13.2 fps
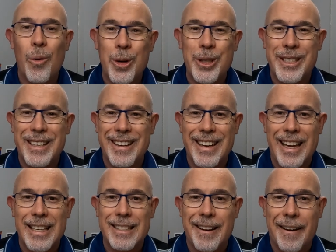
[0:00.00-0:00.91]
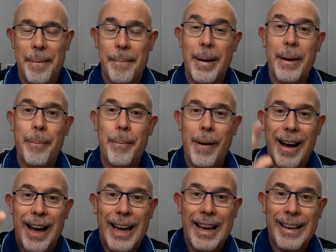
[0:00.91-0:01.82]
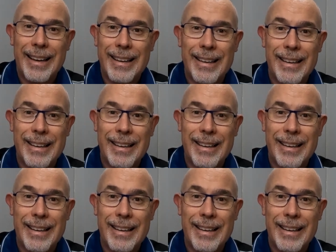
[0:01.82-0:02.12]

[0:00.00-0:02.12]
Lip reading: we'll see you next time. Bye.